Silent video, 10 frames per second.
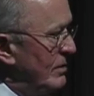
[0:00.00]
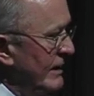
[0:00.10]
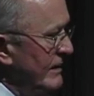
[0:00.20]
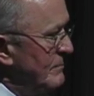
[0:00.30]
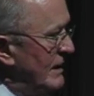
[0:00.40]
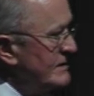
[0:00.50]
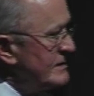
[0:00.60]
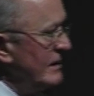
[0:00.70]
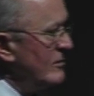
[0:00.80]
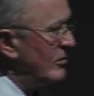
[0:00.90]
played by
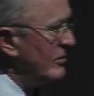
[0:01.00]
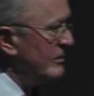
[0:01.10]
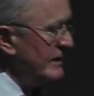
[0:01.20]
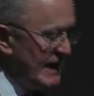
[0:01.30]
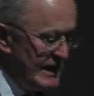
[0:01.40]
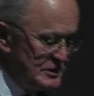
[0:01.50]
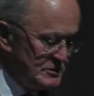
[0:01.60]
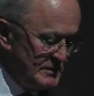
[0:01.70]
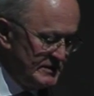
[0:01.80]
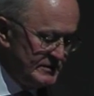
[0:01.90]
stakeholder
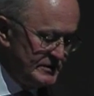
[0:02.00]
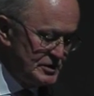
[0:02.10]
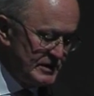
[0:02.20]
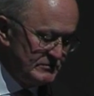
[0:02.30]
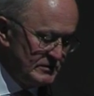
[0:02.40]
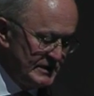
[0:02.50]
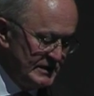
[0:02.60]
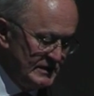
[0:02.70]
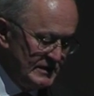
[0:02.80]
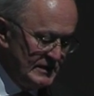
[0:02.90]
engagement
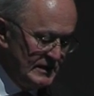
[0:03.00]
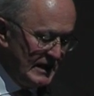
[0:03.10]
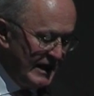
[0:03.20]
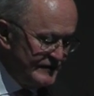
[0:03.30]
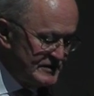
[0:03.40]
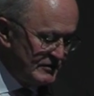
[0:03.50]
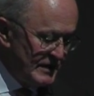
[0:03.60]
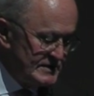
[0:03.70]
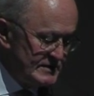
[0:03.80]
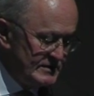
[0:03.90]
generally, I've
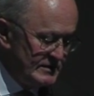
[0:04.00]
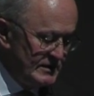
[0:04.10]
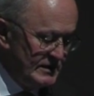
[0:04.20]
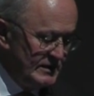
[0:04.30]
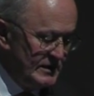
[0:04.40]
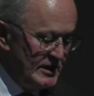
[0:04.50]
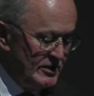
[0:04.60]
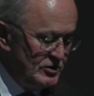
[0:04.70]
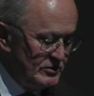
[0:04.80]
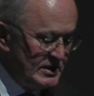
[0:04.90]
stressed the
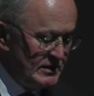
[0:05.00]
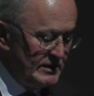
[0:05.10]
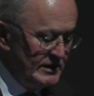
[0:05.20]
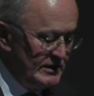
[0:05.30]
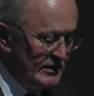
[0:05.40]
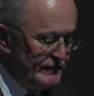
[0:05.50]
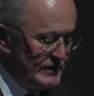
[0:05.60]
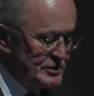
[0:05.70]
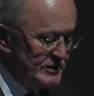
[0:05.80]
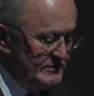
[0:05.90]
utility of
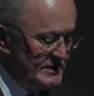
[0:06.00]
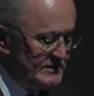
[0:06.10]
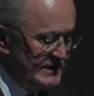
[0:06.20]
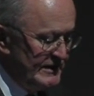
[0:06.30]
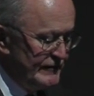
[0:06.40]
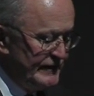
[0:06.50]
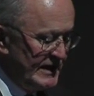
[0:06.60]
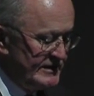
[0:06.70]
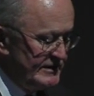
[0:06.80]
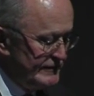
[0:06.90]
legitimate and
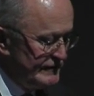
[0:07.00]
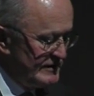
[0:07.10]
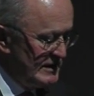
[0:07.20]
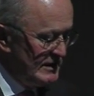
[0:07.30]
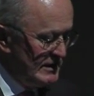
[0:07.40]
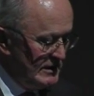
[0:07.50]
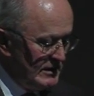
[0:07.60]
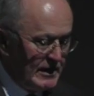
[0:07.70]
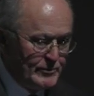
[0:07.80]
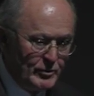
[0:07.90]
effective
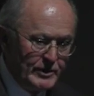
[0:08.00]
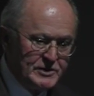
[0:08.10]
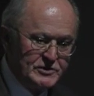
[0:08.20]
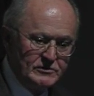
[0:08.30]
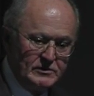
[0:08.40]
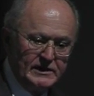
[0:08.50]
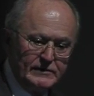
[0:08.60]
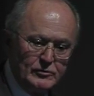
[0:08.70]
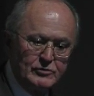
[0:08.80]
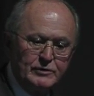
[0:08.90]
operational
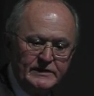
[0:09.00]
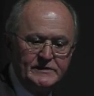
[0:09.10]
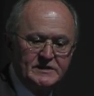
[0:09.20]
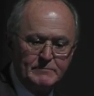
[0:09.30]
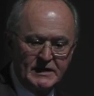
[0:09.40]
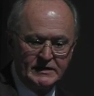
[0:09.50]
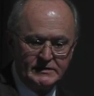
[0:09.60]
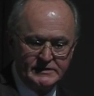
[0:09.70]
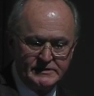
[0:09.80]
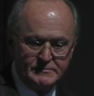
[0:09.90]
level grievance
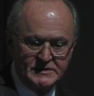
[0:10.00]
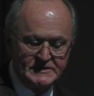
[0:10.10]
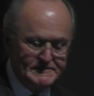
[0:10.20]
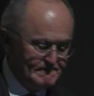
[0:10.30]
mechanisms.